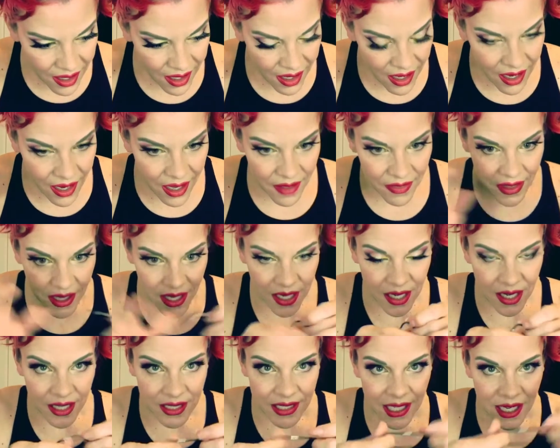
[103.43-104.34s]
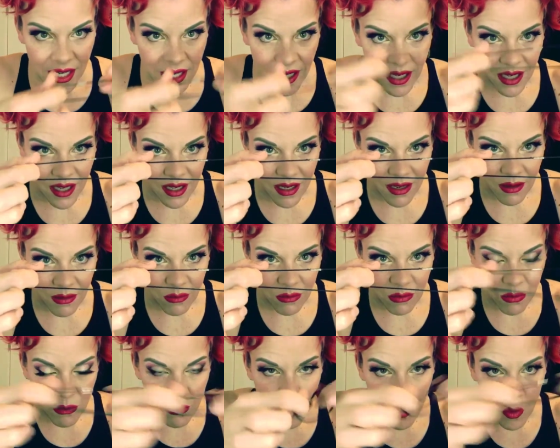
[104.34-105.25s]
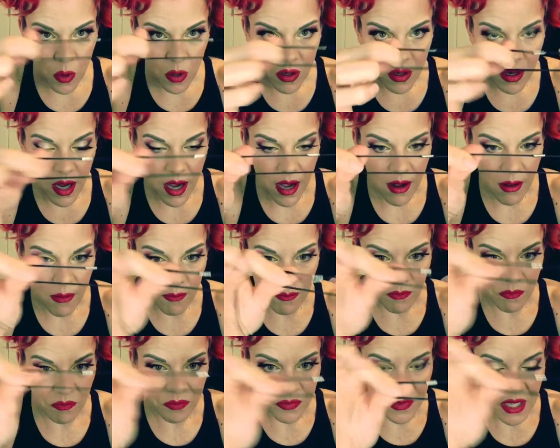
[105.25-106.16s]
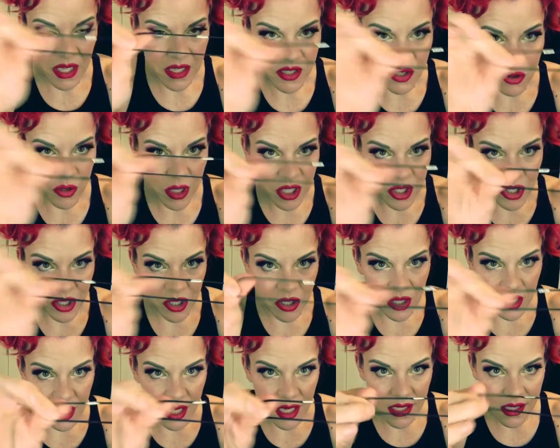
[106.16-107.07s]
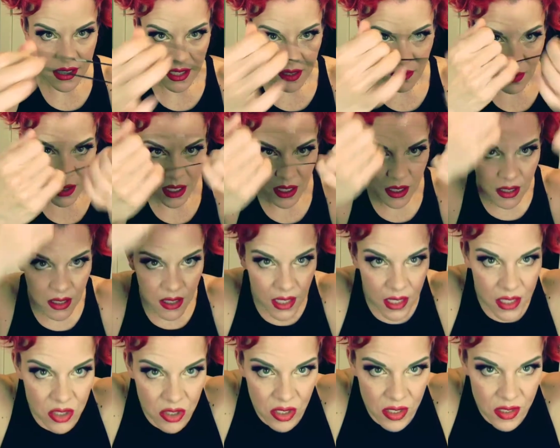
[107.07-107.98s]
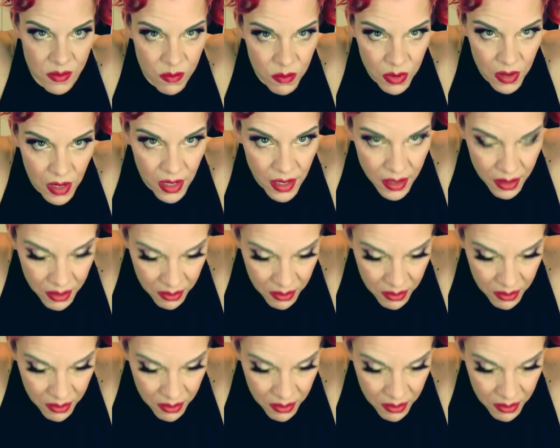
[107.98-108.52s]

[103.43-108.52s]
And then take a more, a stretchier elastic band and just pluck it